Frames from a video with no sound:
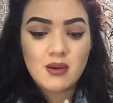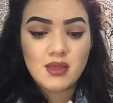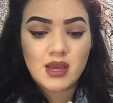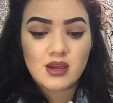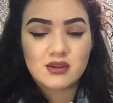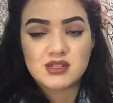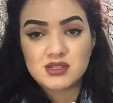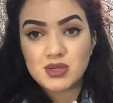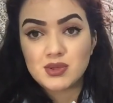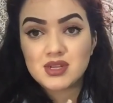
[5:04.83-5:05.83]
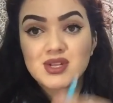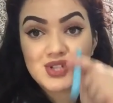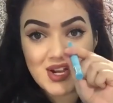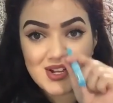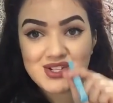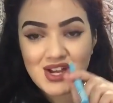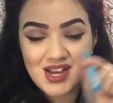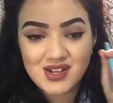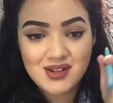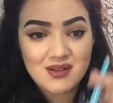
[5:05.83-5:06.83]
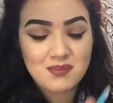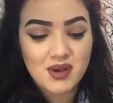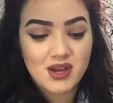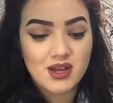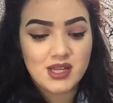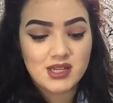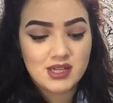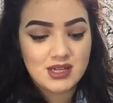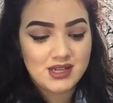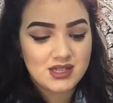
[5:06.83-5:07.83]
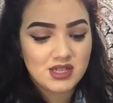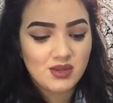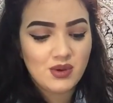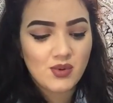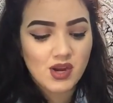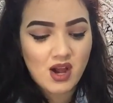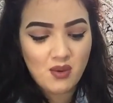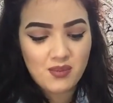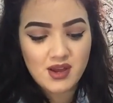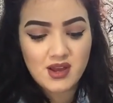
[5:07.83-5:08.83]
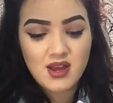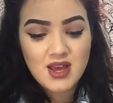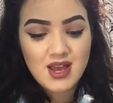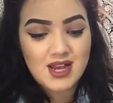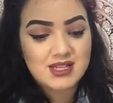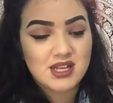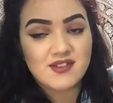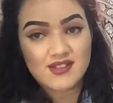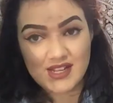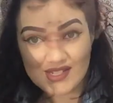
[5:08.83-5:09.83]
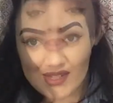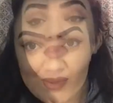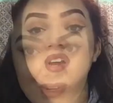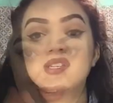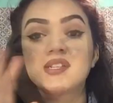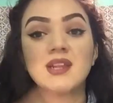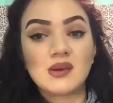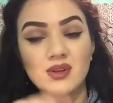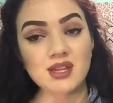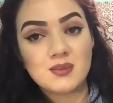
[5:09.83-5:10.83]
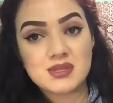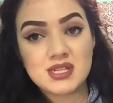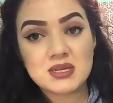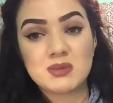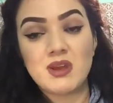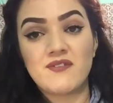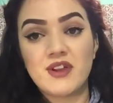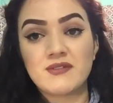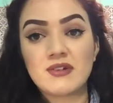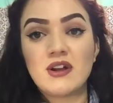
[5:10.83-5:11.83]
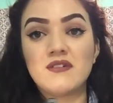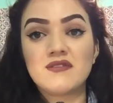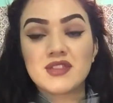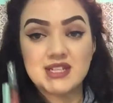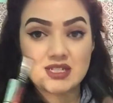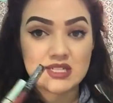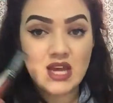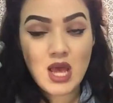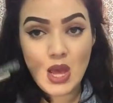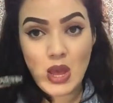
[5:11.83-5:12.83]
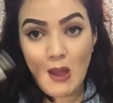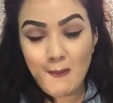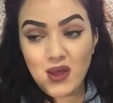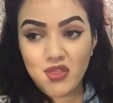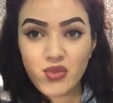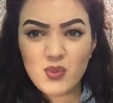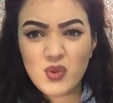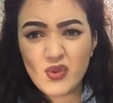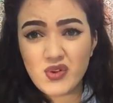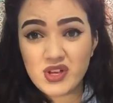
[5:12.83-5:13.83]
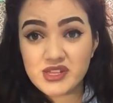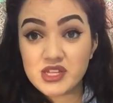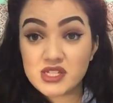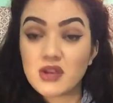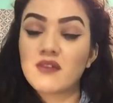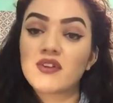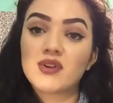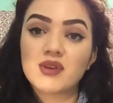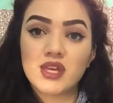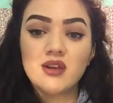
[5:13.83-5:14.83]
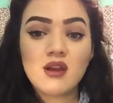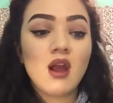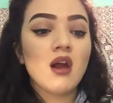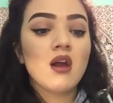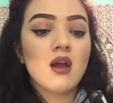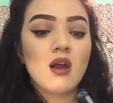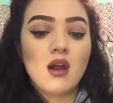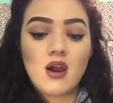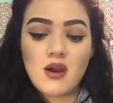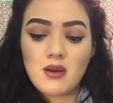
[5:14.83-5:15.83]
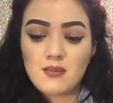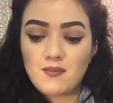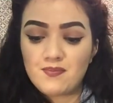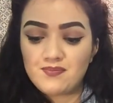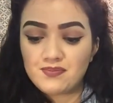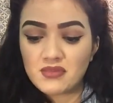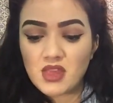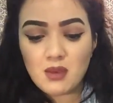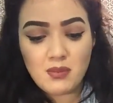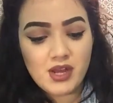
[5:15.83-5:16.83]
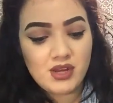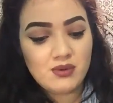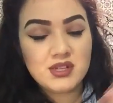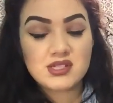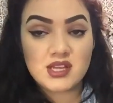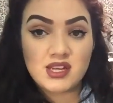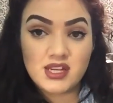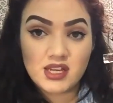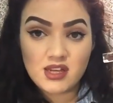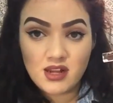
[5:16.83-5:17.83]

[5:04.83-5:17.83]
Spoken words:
Like a T-zone and drawing a triangle, but it didn't really work out, but I still have to test this one. Move on to liquid lipsticks. My favorite of this month, well, the start of the new year, are my new ones, the